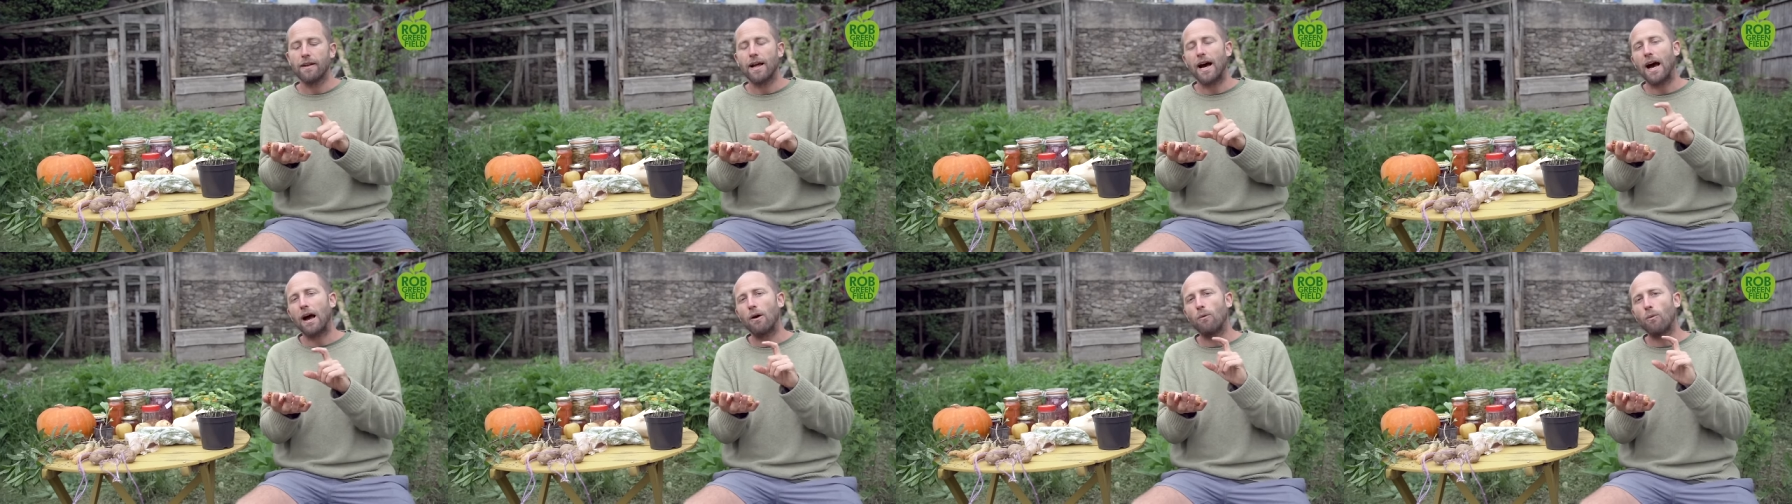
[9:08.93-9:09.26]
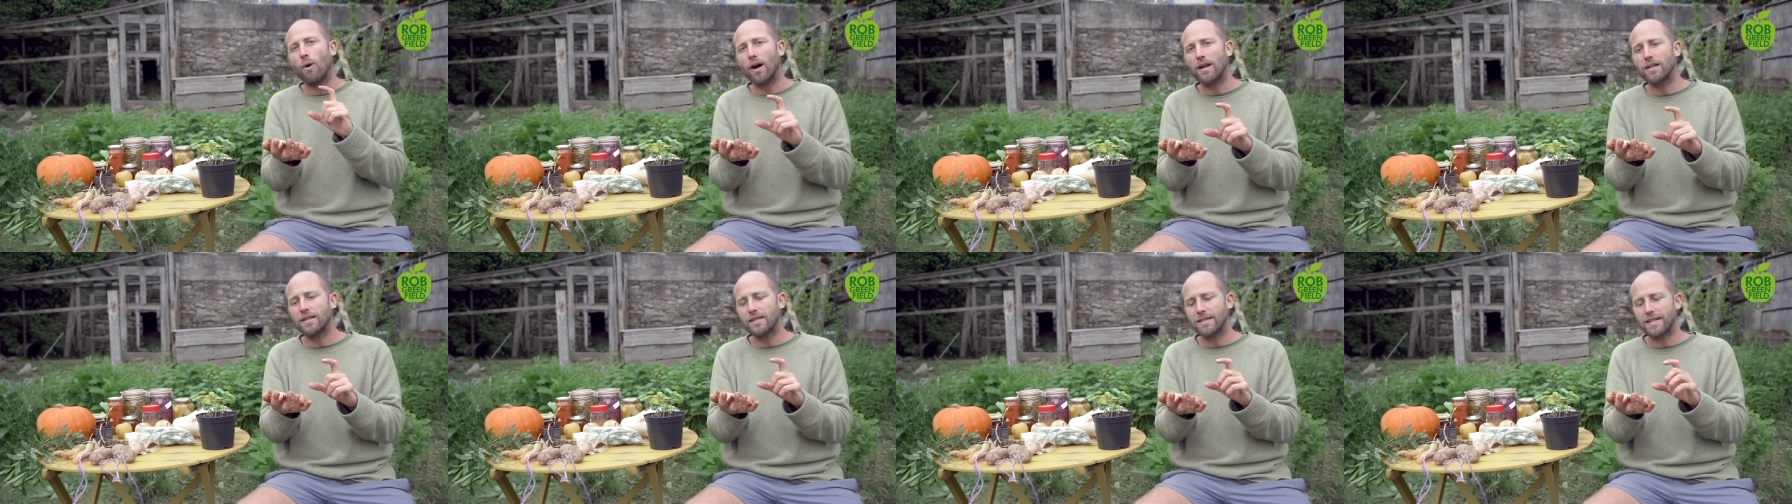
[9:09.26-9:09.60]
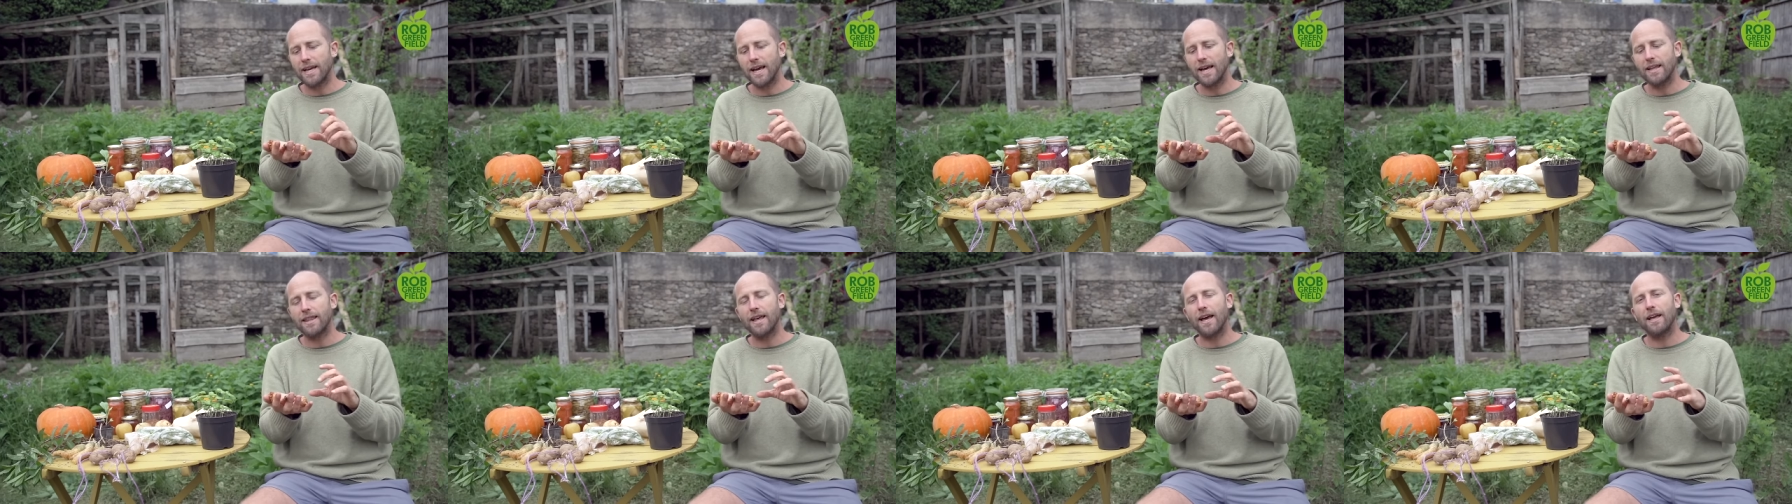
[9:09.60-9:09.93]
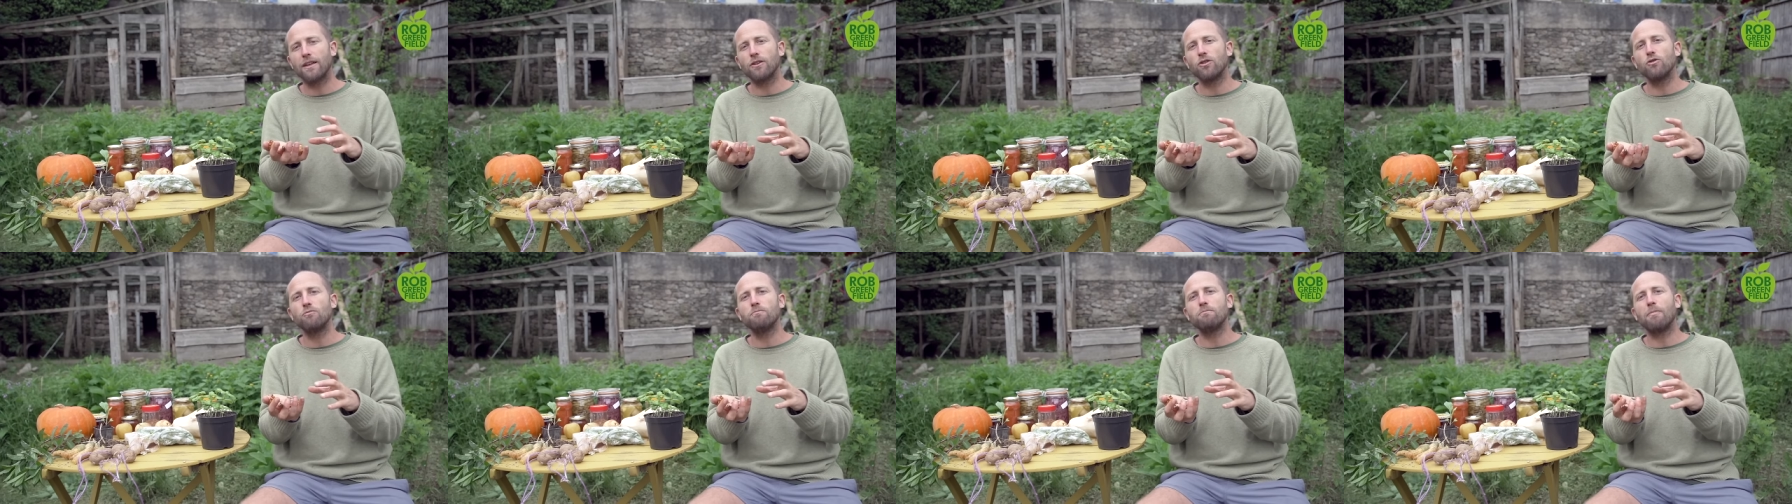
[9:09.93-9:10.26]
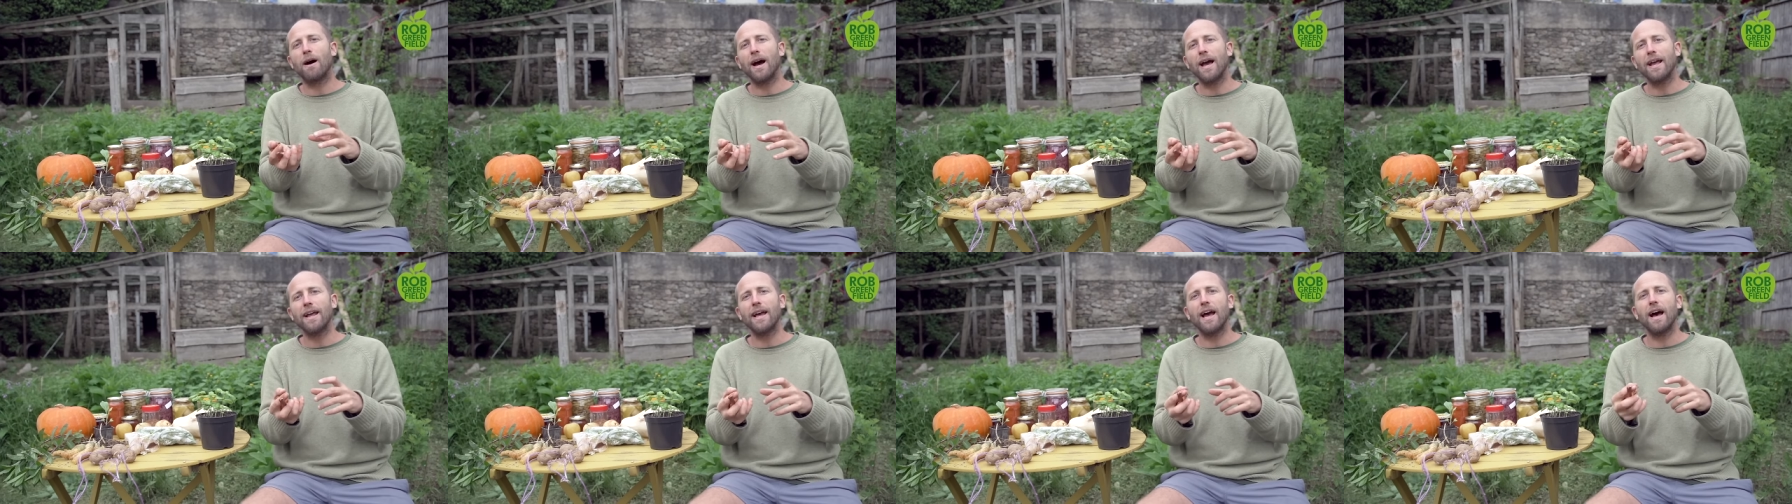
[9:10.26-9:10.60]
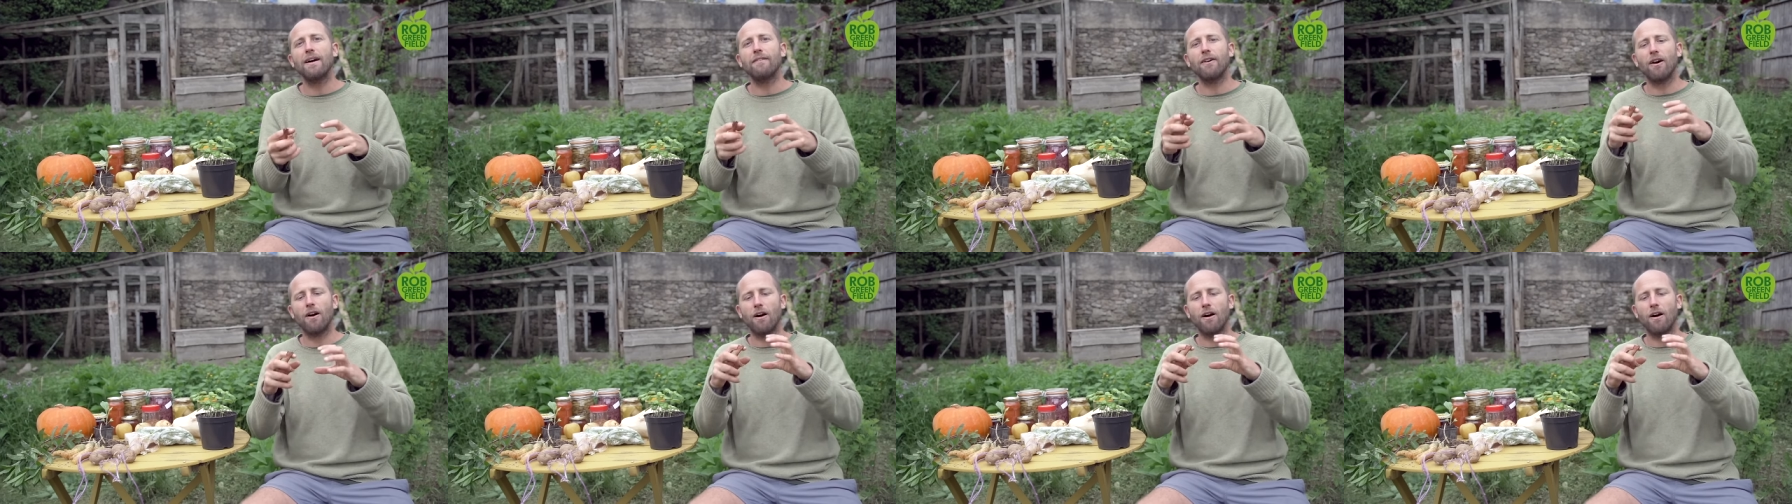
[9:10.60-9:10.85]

I want to say that you might have a